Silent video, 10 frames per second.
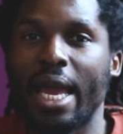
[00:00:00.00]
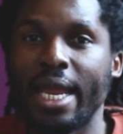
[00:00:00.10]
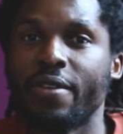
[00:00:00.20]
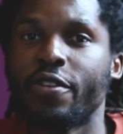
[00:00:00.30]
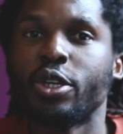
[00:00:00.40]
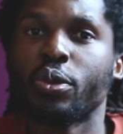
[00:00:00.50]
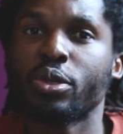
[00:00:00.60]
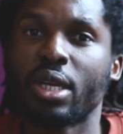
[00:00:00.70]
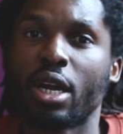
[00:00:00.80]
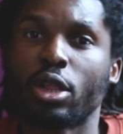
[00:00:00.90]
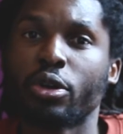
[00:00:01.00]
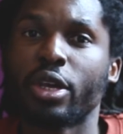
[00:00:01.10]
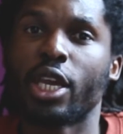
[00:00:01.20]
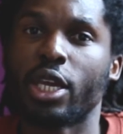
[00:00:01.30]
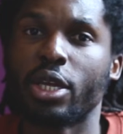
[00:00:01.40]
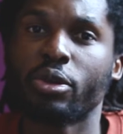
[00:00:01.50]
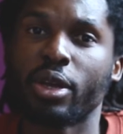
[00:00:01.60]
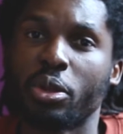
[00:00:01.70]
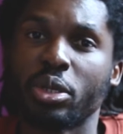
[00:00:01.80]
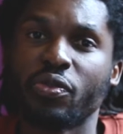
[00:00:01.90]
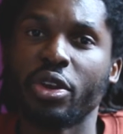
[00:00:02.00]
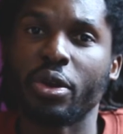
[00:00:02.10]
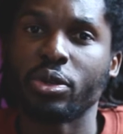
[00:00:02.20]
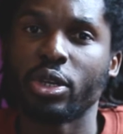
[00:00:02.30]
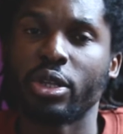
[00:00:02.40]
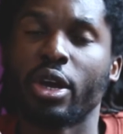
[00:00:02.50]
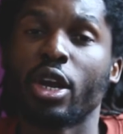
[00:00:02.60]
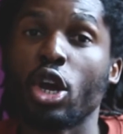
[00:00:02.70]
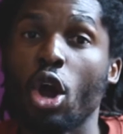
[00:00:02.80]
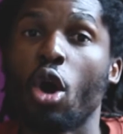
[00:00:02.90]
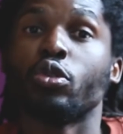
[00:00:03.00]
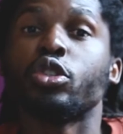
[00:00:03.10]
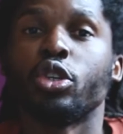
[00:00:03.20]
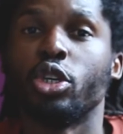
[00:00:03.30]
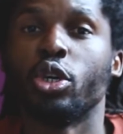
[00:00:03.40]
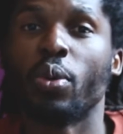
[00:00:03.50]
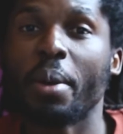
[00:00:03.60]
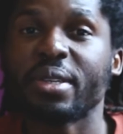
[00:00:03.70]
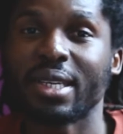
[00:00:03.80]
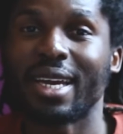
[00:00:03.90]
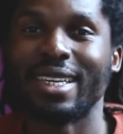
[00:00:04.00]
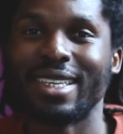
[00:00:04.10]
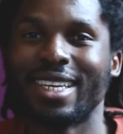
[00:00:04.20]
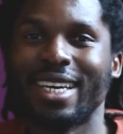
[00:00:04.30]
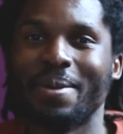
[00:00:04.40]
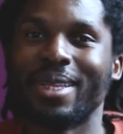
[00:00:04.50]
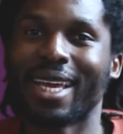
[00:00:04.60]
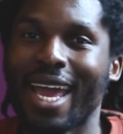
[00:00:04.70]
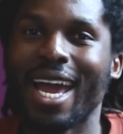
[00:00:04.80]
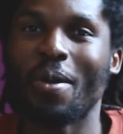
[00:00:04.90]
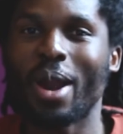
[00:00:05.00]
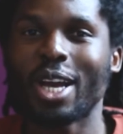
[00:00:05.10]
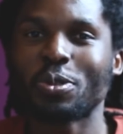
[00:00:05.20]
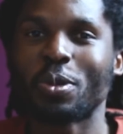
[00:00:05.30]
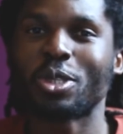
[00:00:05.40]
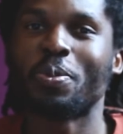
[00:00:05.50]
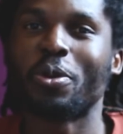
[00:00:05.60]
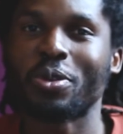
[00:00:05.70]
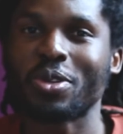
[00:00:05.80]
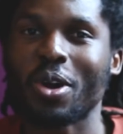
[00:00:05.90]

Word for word: individuals that are looking at, looking at those videos, they're gonna go to your website and be like, hey, I actually wanna support these